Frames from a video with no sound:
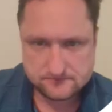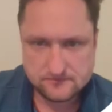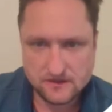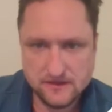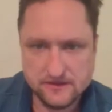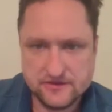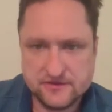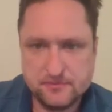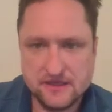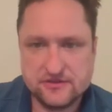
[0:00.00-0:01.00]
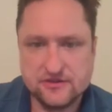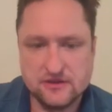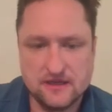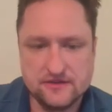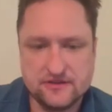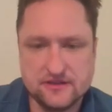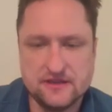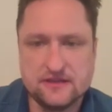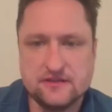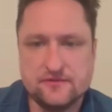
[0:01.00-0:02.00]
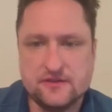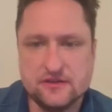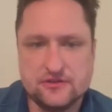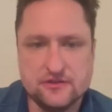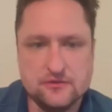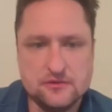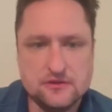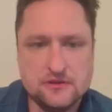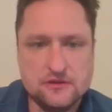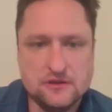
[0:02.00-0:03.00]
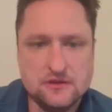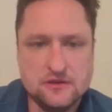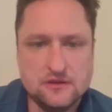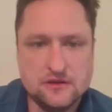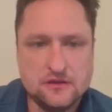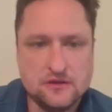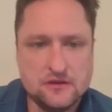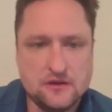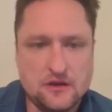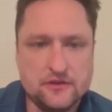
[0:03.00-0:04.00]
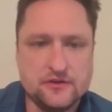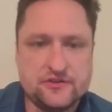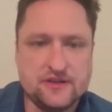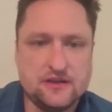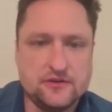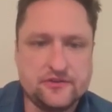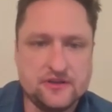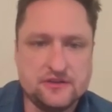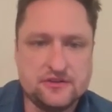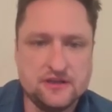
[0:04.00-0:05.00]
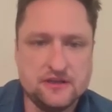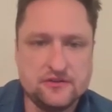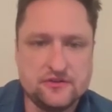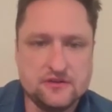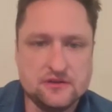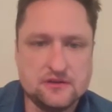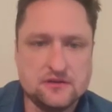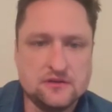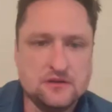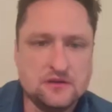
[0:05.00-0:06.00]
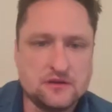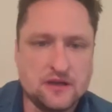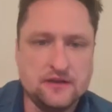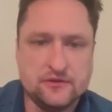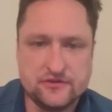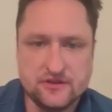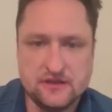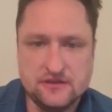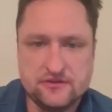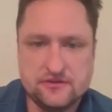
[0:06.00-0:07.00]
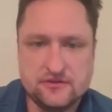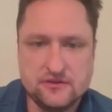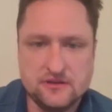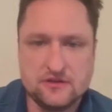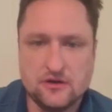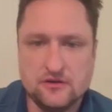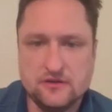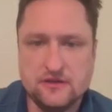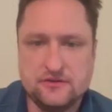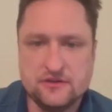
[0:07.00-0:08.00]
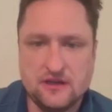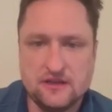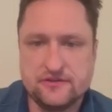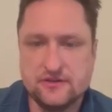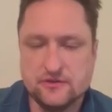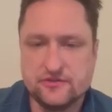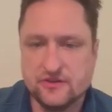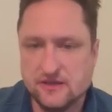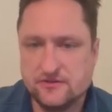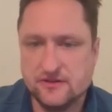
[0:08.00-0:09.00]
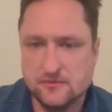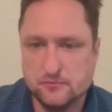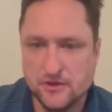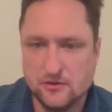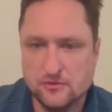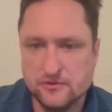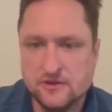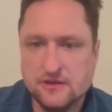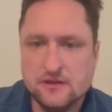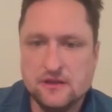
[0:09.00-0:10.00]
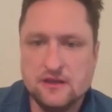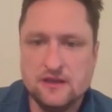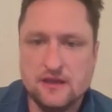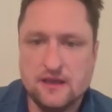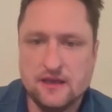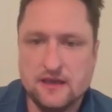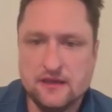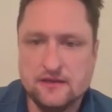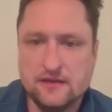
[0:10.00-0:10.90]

in specialized connective tissue, other cells such as chondrocytes in cartilage, osteocytes in bone, and